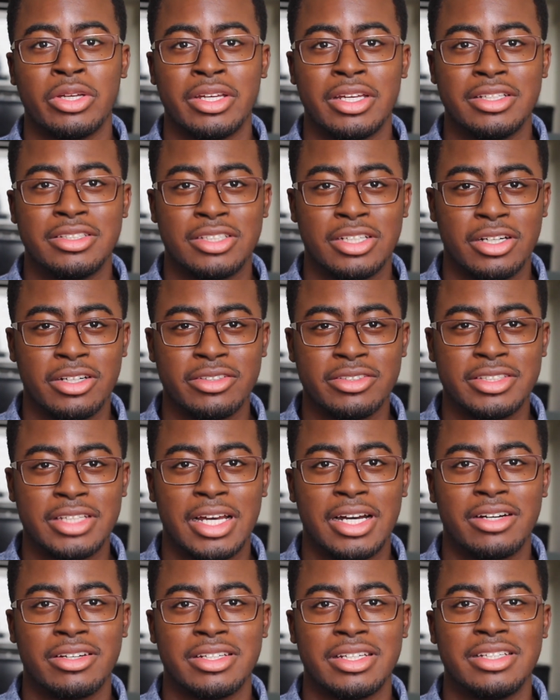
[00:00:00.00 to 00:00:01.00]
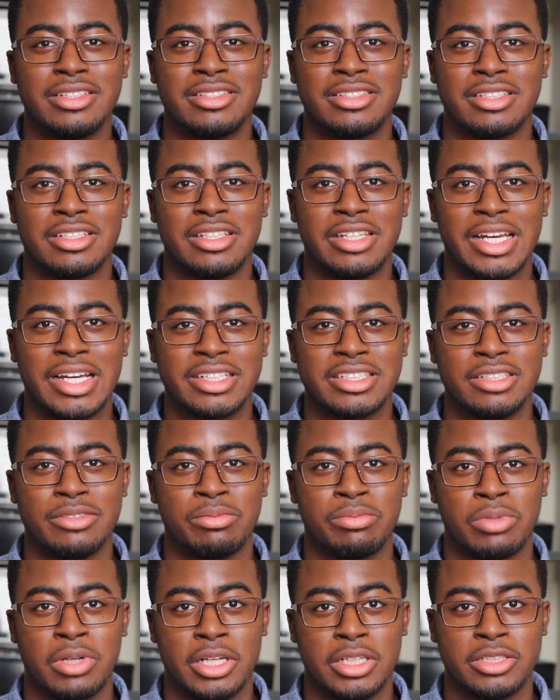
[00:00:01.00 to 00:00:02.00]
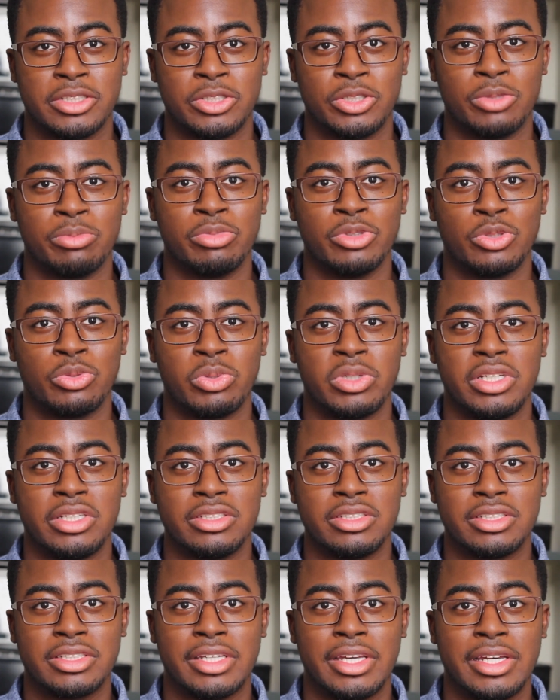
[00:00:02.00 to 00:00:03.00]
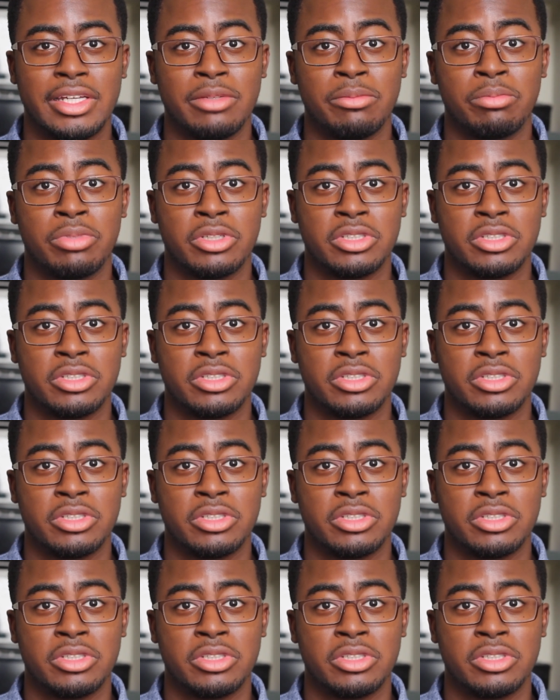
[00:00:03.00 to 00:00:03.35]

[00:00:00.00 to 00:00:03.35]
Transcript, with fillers: It turns out it's selective pressure between skin